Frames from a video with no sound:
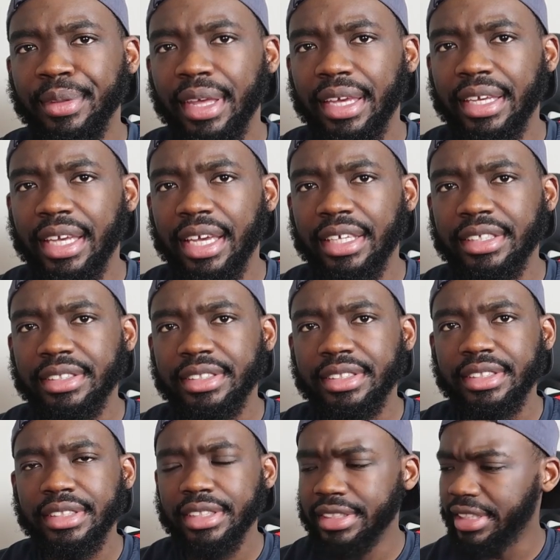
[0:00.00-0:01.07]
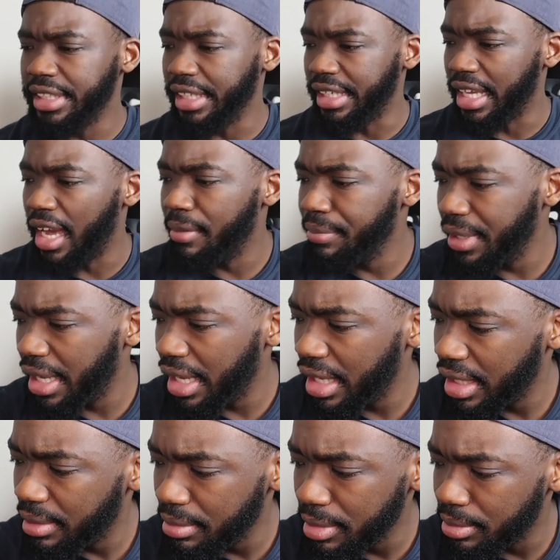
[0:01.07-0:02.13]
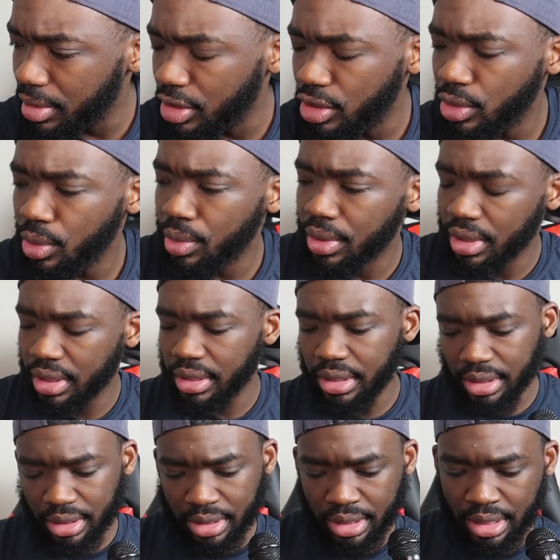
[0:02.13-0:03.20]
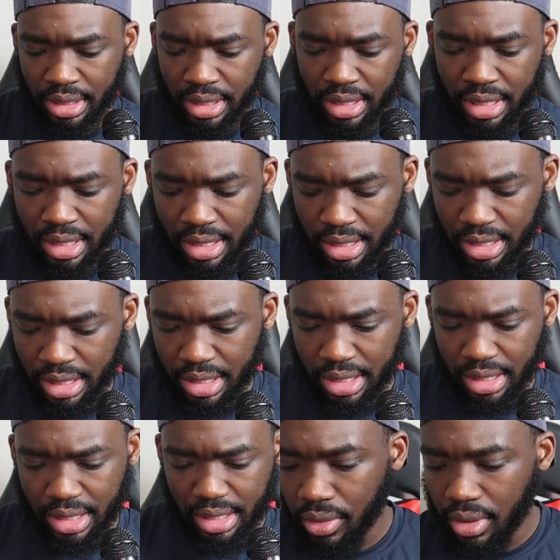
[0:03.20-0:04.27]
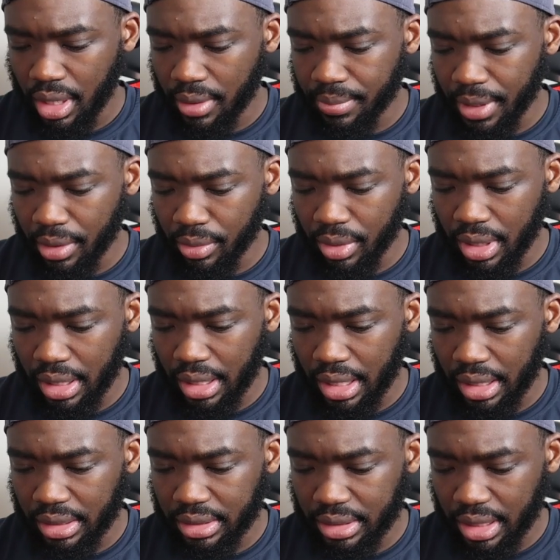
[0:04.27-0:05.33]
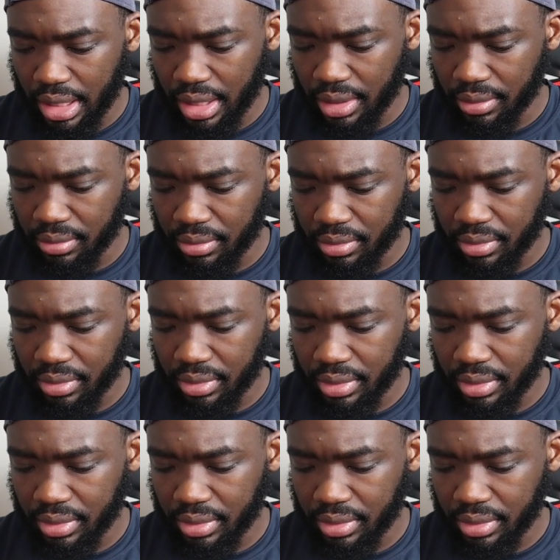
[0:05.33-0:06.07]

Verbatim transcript: against is it the Gambia? Let me be sure. Well, Gambia won against them.